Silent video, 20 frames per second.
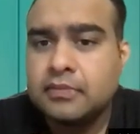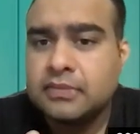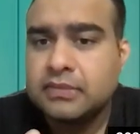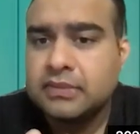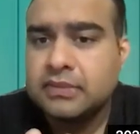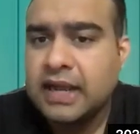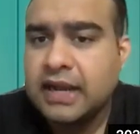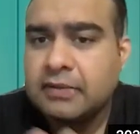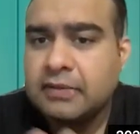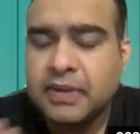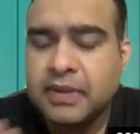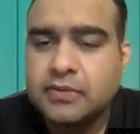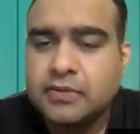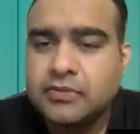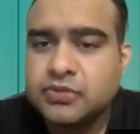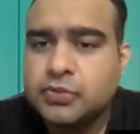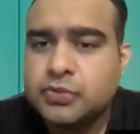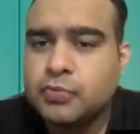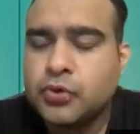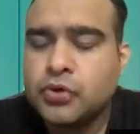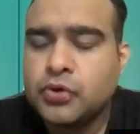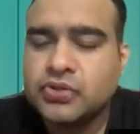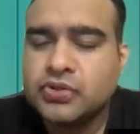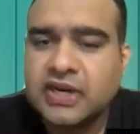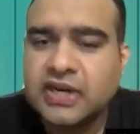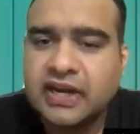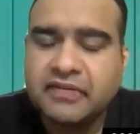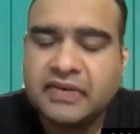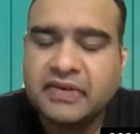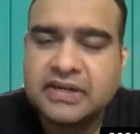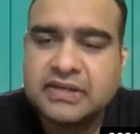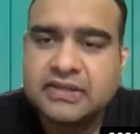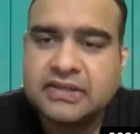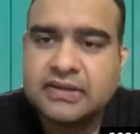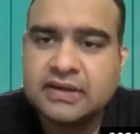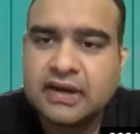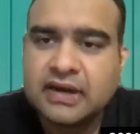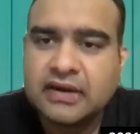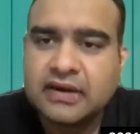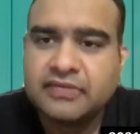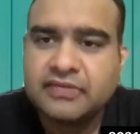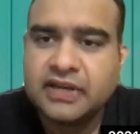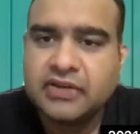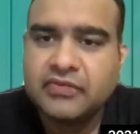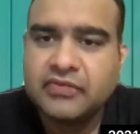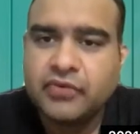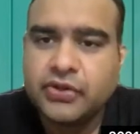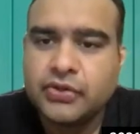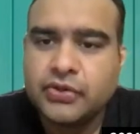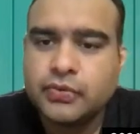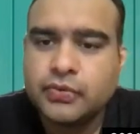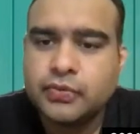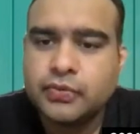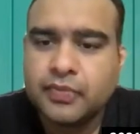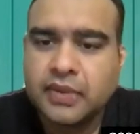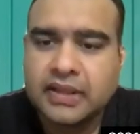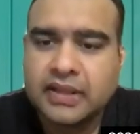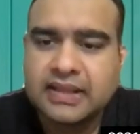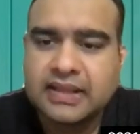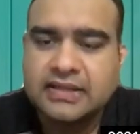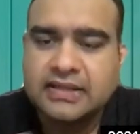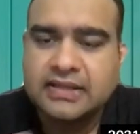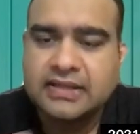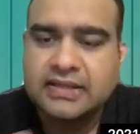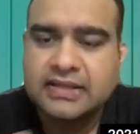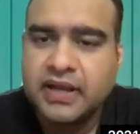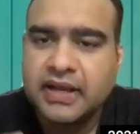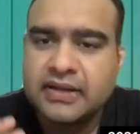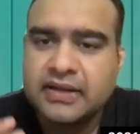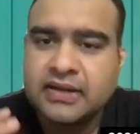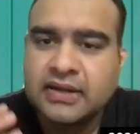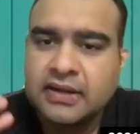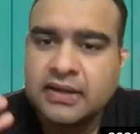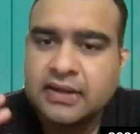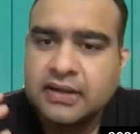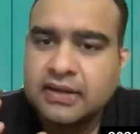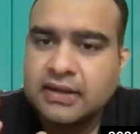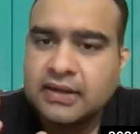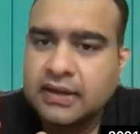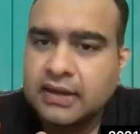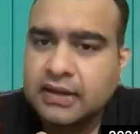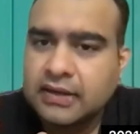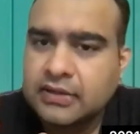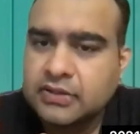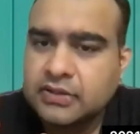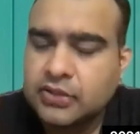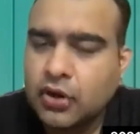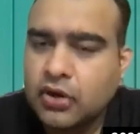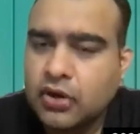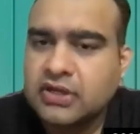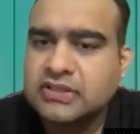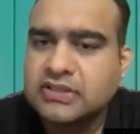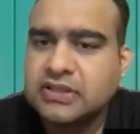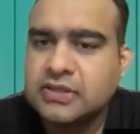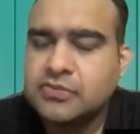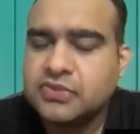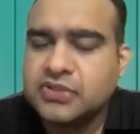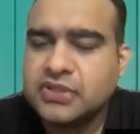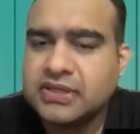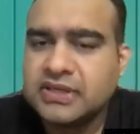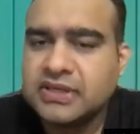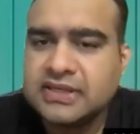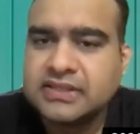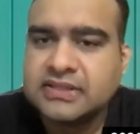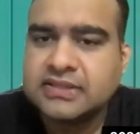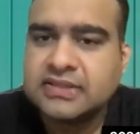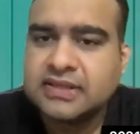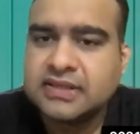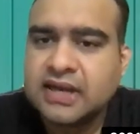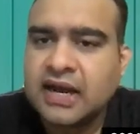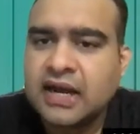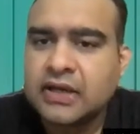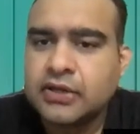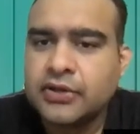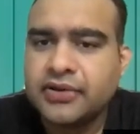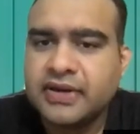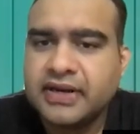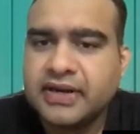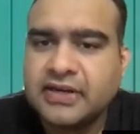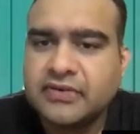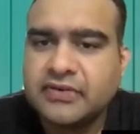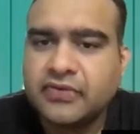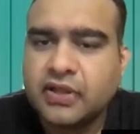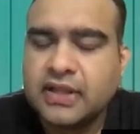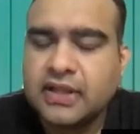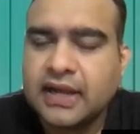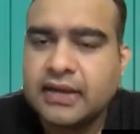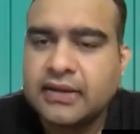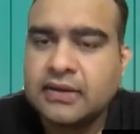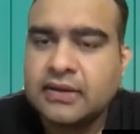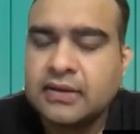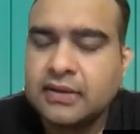That becomes most relevant feed for you, and that's where your consumption is curated for that.